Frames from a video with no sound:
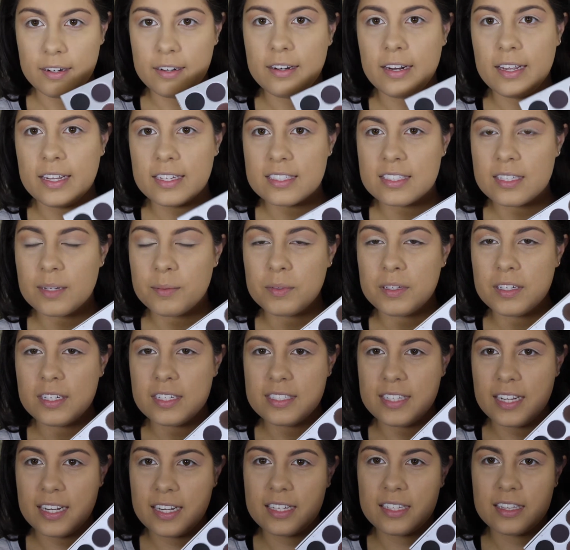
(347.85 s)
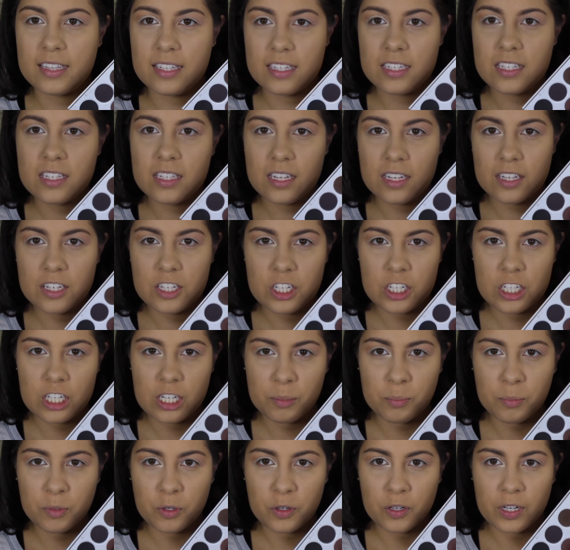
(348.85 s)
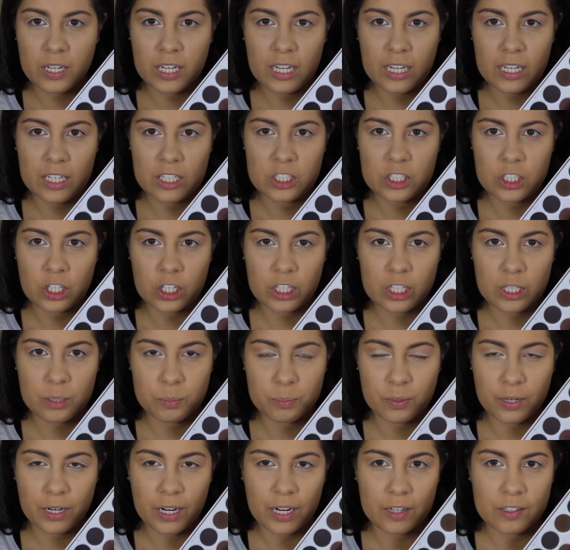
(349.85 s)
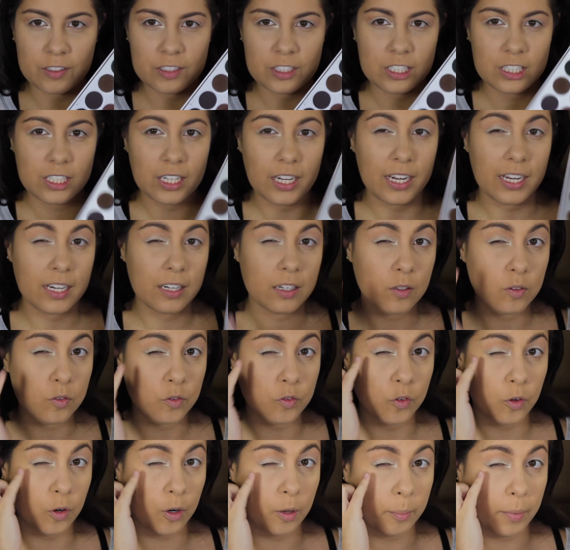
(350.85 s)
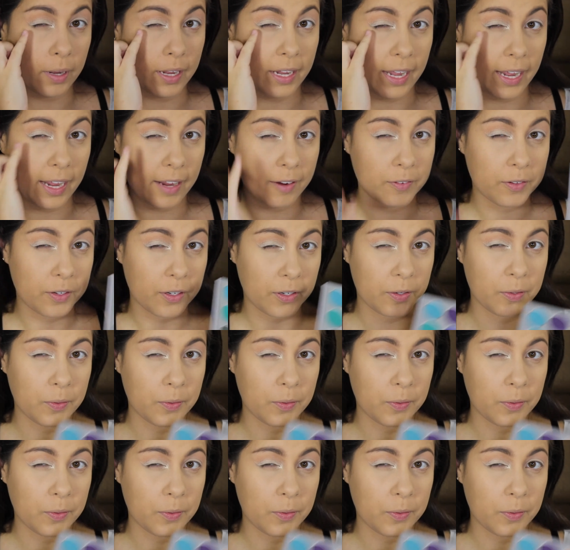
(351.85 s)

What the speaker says: Next, I'm going to take this shimmery dark brown shade for my outer